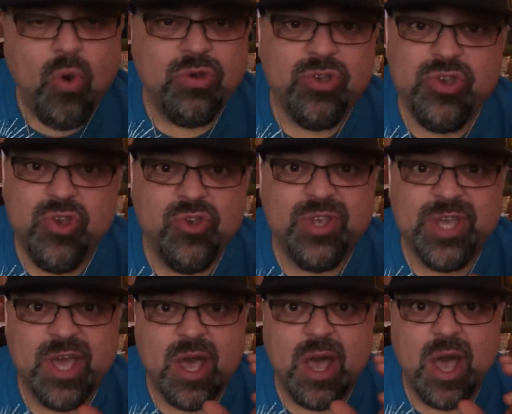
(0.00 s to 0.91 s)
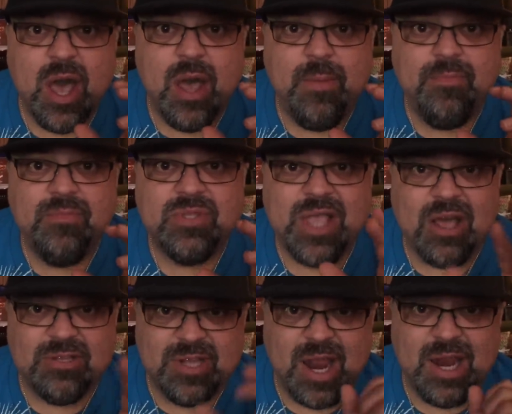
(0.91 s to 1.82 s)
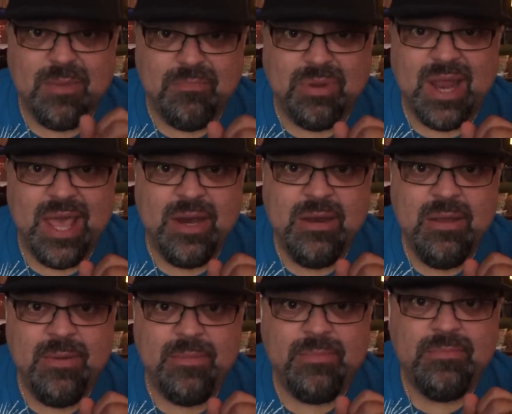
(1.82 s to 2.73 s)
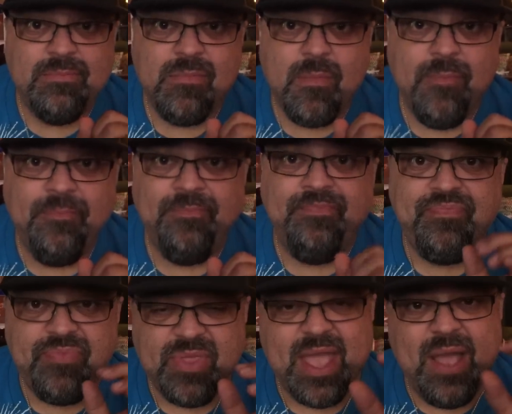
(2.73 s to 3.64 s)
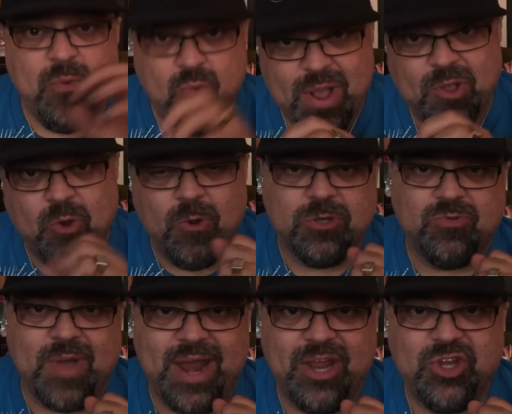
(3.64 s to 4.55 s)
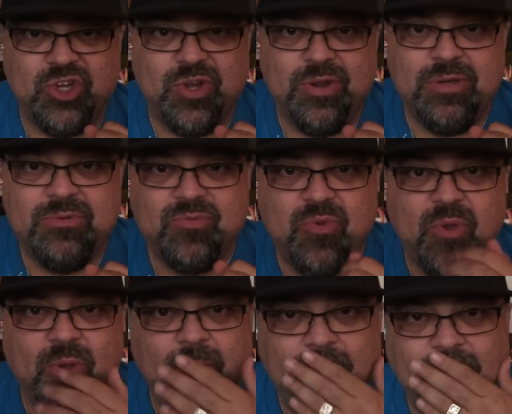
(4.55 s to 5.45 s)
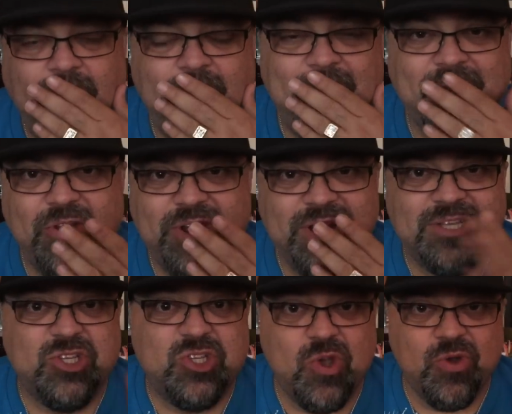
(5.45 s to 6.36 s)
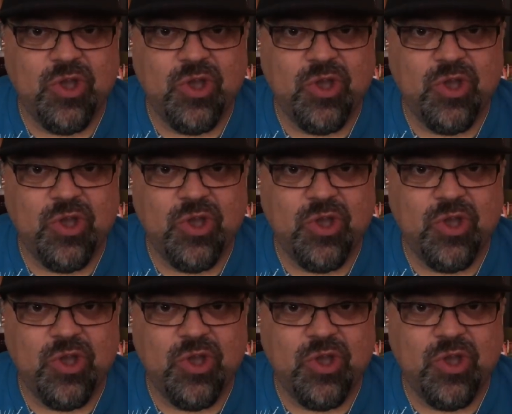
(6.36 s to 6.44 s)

Or they're using a um, Thousand Island blend. Yeah. With horseradish. Yeah. Oh my goodness, so